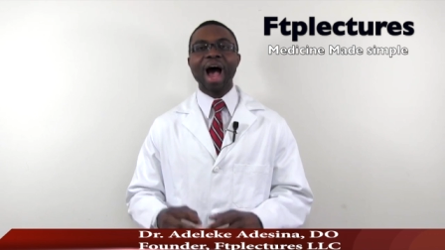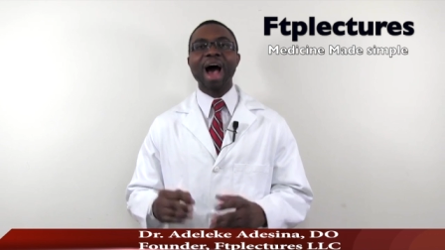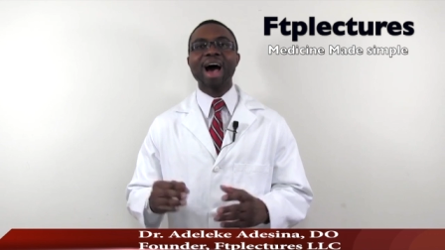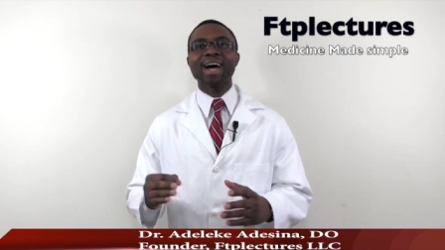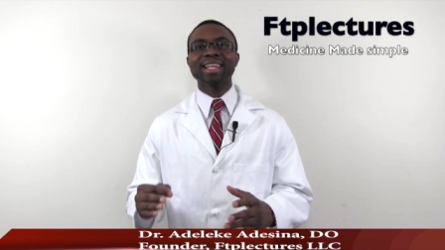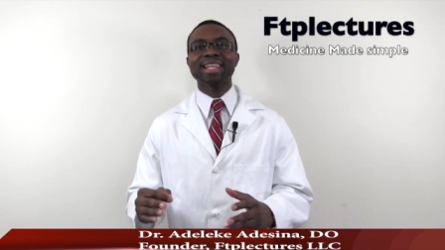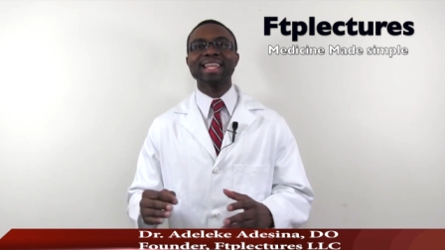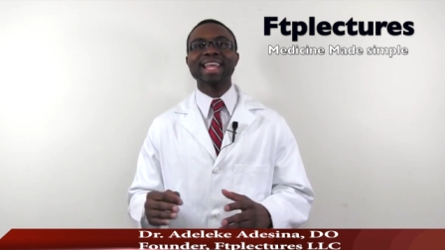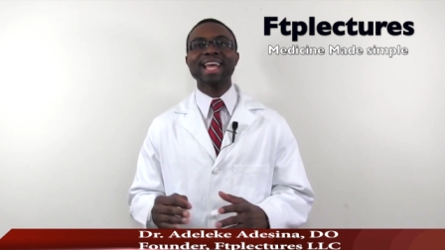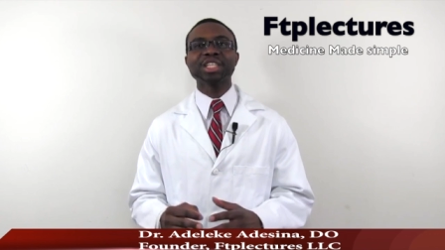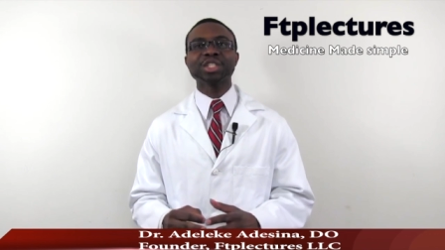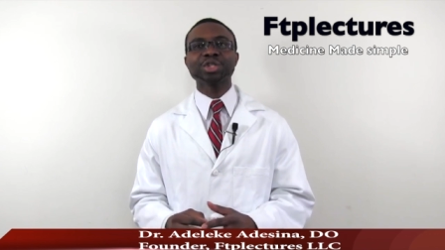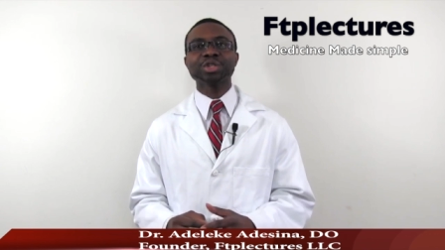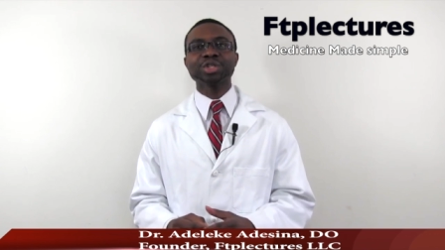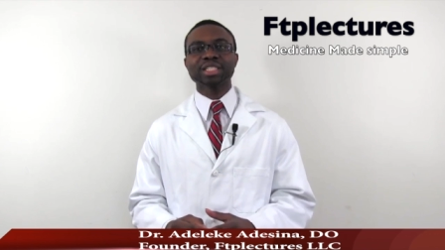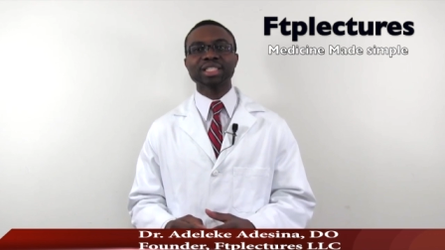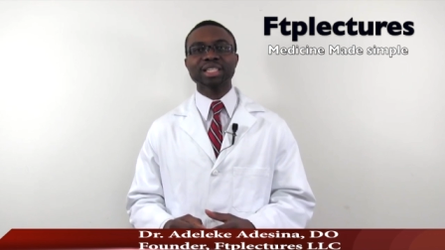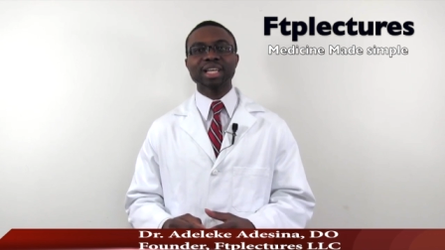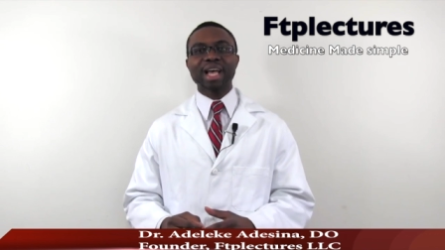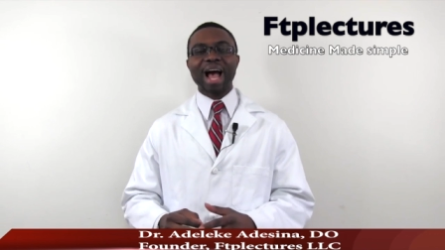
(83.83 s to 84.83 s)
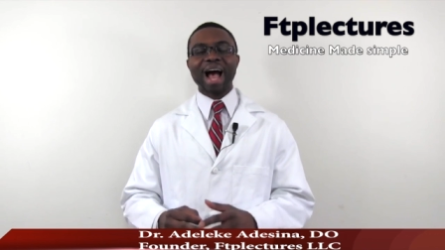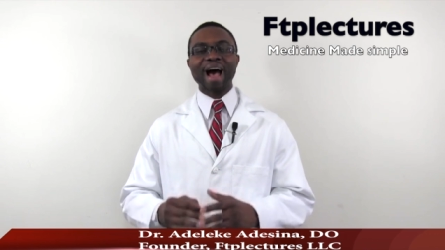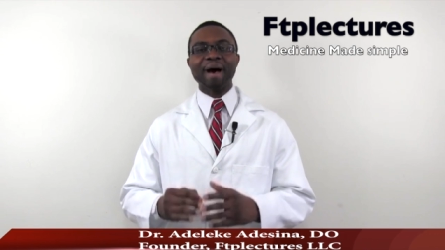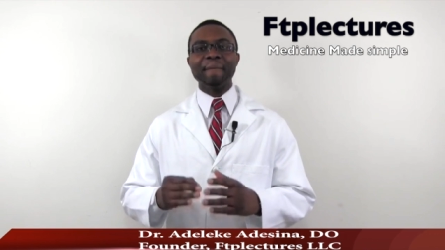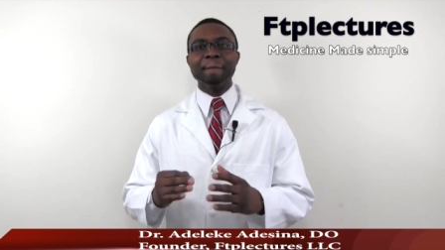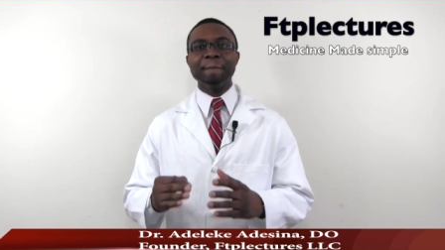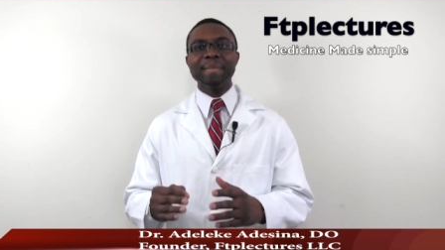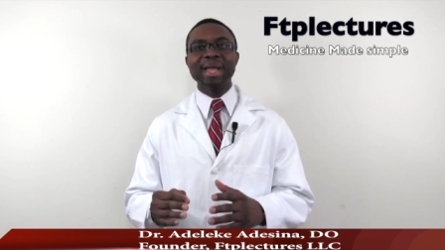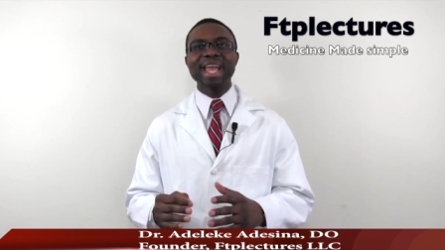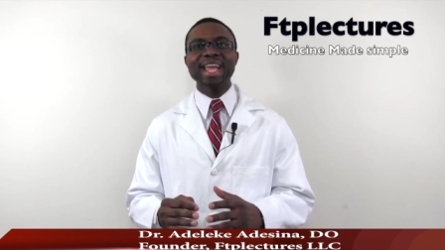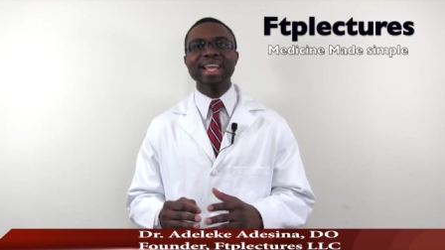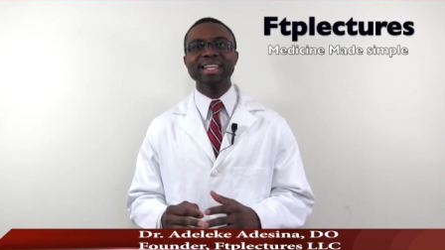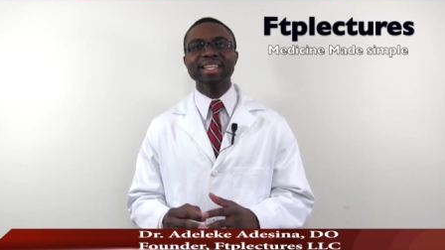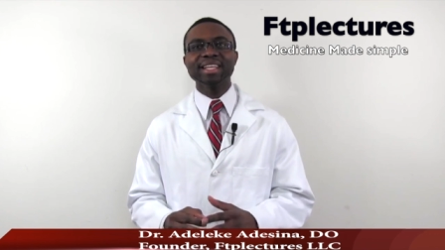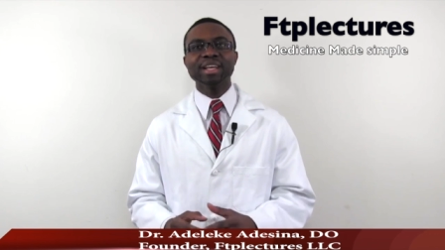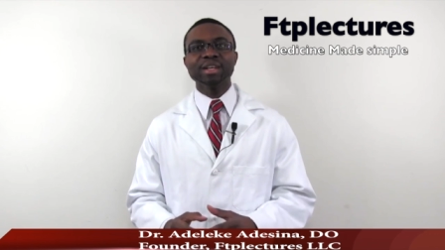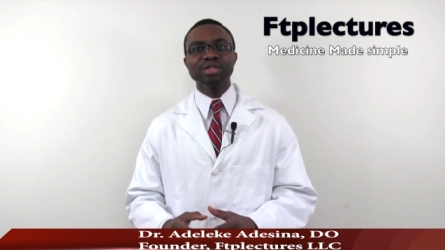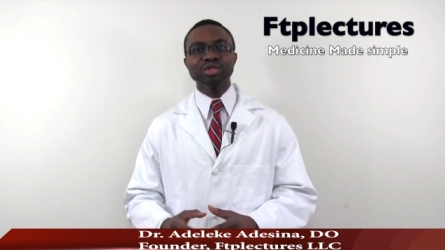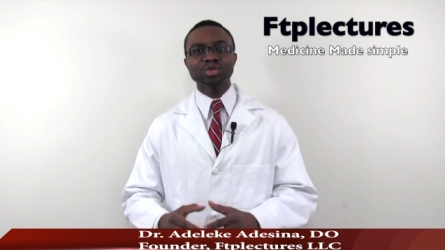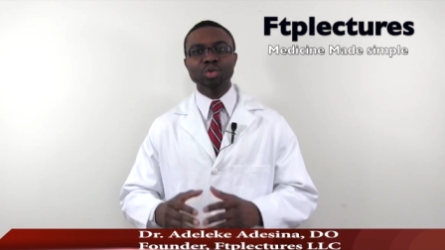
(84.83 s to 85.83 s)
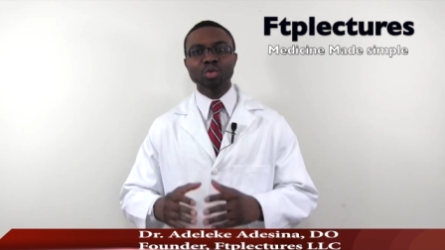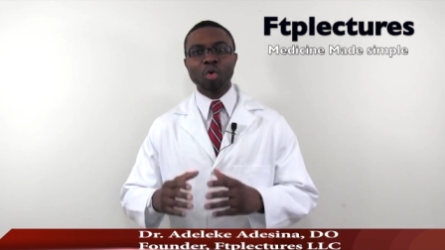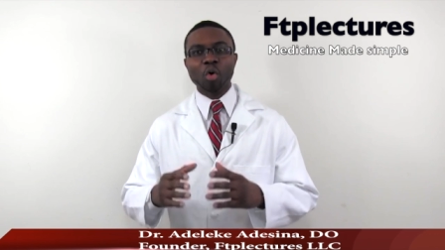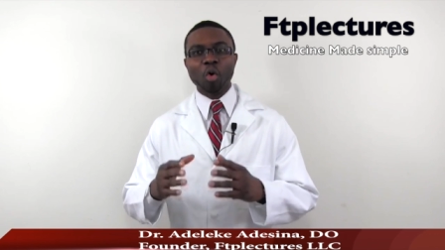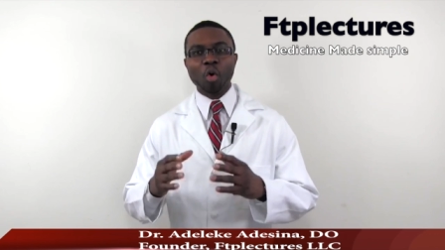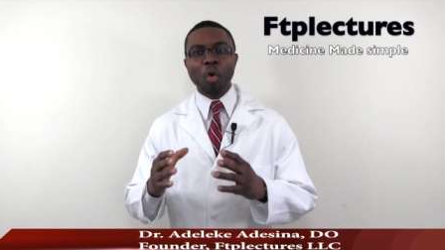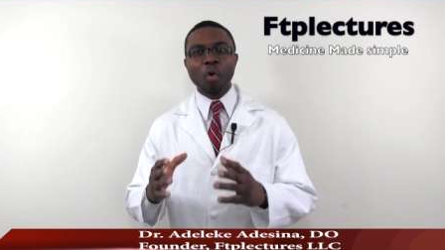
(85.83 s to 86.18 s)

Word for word: Our lectures are made to